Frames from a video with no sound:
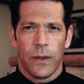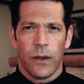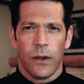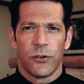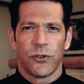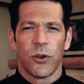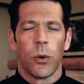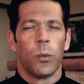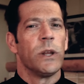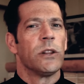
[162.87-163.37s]

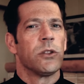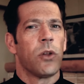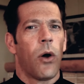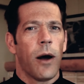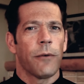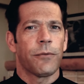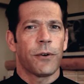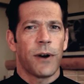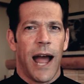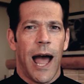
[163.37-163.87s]
So we
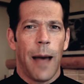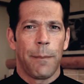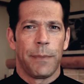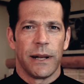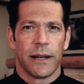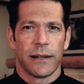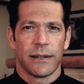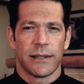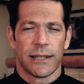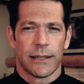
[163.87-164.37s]
long for
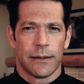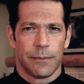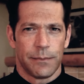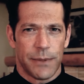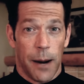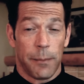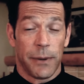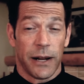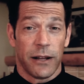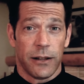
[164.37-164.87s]
happiness, but
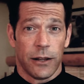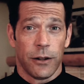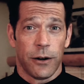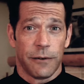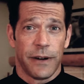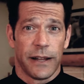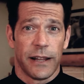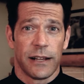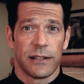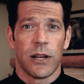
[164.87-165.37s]
I'm going to
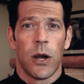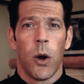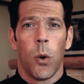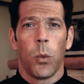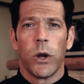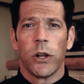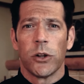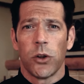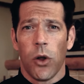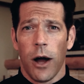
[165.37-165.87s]
clarify this.
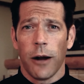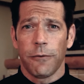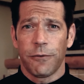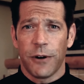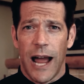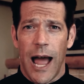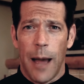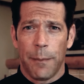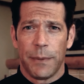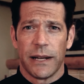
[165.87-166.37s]
We long for
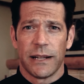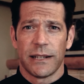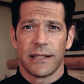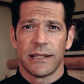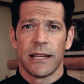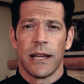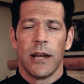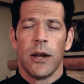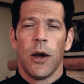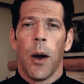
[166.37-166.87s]

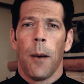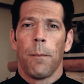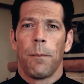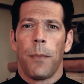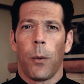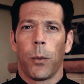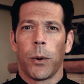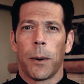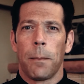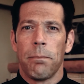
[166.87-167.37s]
happiness,
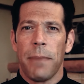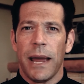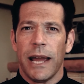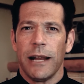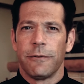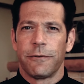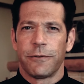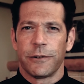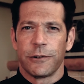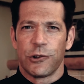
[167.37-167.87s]
but we're
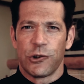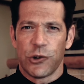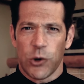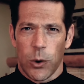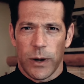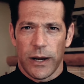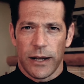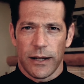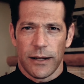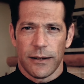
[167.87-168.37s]
made for
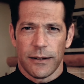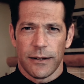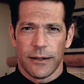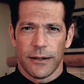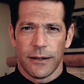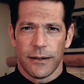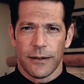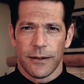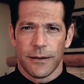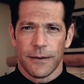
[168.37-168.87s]
joy.
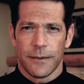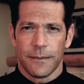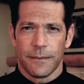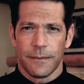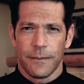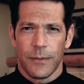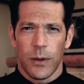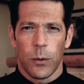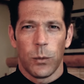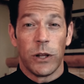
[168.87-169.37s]

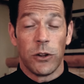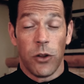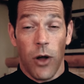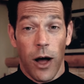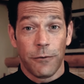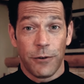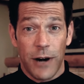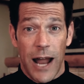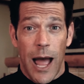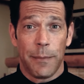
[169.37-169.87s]
We
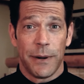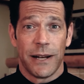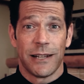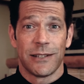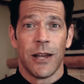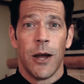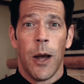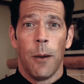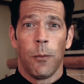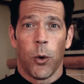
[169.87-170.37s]
long for happiness,
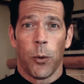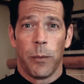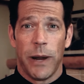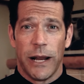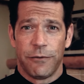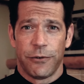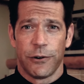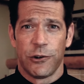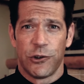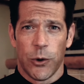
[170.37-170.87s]
but we're
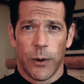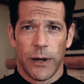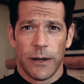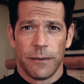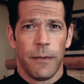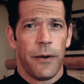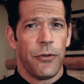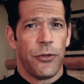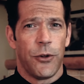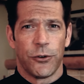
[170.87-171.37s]
made for joy.
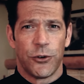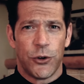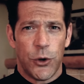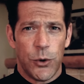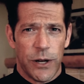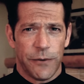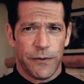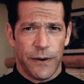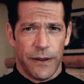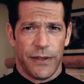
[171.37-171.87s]
They're two
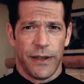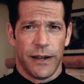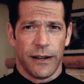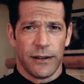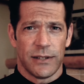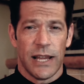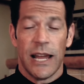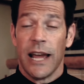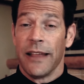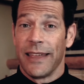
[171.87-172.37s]
different
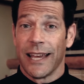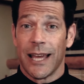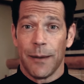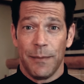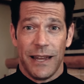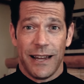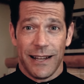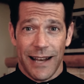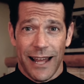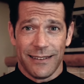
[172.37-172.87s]
things. They can
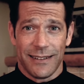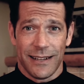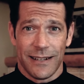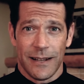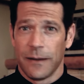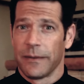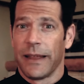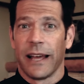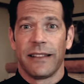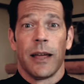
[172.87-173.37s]
be connected.
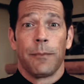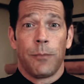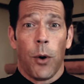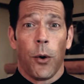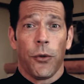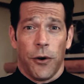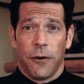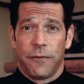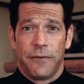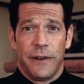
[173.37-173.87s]
Like, they
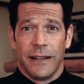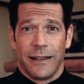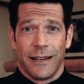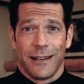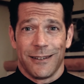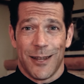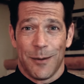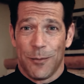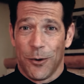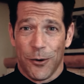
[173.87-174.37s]
both are
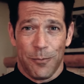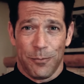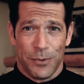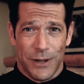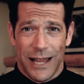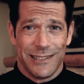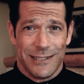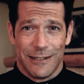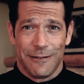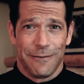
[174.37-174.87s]
feelings. They're both
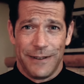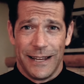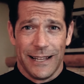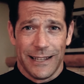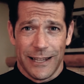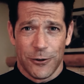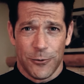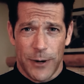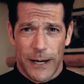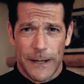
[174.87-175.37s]
pleasant
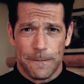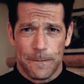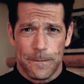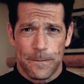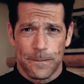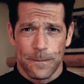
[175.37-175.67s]
feelings, right?